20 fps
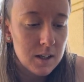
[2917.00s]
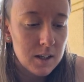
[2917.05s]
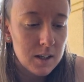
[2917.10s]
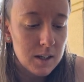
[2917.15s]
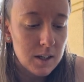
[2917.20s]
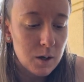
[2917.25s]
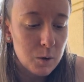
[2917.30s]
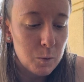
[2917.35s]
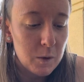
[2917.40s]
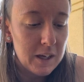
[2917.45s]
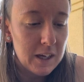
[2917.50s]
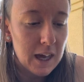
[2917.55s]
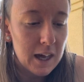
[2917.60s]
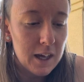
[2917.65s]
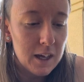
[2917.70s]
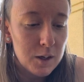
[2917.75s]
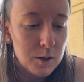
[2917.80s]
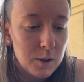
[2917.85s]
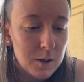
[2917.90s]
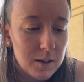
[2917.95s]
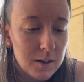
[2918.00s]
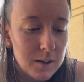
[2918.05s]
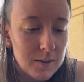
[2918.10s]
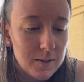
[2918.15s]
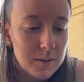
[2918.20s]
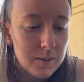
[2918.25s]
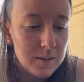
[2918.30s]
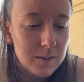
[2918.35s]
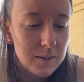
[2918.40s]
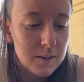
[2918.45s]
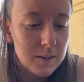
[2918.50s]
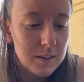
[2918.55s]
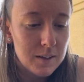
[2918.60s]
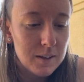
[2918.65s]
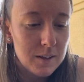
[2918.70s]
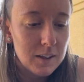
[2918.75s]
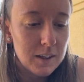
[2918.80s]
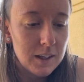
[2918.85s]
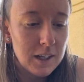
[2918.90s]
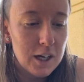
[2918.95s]
that we can't
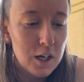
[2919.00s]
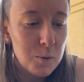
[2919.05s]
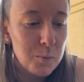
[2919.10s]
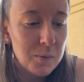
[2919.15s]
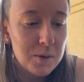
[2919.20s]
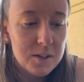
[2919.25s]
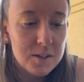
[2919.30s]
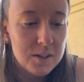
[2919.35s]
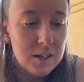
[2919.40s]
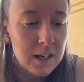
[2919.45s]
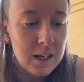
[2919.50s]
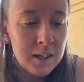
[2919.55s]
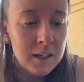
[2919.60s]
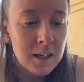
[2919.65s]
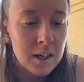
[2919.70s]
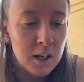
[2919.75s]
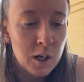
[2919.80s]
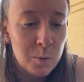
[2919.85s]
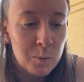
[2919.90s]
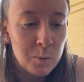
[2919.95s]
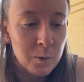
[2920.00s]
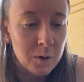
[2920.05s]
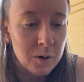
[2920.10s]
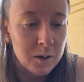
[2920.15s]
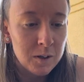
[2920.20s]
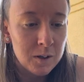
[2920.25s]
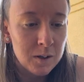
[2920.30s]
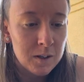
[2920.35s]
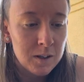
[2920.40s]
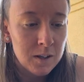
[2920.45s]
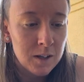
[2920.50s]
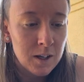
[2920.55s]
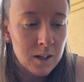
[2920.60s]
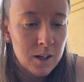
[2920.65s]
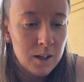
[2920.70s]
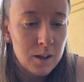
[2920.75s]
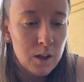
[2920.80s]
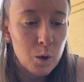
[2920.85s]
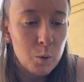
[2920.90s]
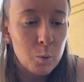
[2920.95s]
keep this in anymore
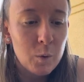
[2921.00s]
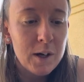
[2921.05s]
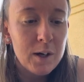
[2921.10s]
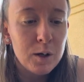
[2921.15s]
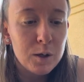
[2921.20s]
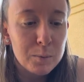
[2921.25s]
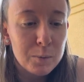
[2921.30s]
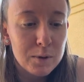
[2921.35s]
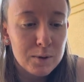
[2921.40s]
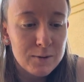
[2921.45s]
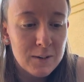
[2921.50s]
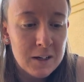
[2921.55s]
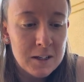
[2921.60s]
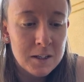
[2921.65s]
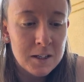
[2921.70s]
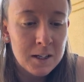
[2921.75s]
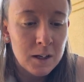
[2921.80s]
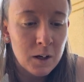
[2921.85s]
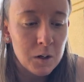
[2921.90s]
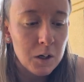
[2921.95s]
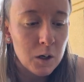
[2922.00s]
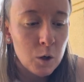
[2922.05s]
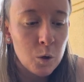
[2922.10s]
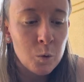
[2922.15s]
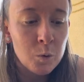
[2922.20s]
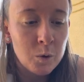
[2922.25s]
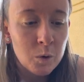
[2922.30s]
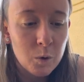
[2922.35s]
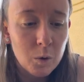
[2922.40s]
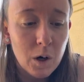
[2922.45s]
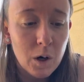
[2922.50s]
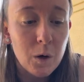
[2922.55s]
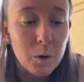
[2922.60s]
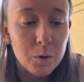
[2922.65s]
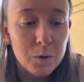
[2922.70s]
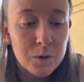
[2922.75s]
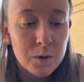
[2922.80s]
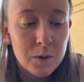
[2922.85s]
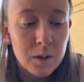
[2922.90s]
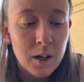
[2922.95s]
that we are preventing our own
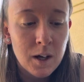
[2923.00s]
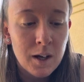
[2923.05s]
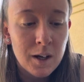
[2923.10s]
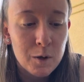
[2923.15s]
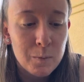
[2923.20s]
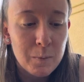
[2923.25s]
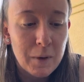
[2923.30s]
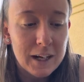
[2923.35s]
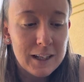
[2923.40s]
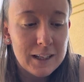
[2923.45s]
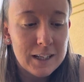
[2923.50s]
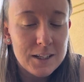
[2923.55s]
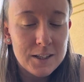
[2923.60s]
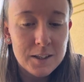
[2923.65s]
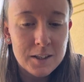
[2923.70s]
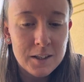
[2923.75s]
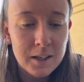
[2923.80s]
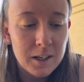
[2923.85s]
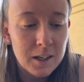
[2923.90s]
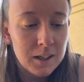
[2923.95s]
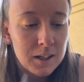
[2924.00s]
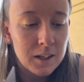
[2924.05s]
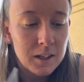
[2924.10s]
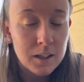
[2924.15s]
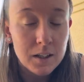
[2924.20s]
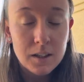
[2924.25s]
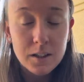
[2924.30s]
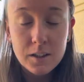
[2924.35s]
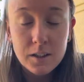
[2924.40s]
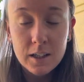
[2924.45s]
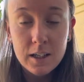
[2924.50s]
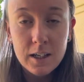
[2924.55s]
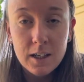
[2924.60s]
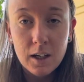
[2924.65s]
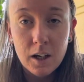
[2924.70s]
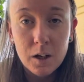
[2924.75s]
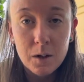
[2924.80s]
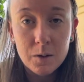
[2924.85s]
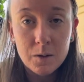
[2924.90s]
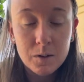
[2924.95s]
growth by listening to
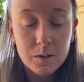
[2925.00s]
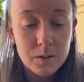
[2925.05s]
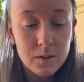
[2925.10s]
ego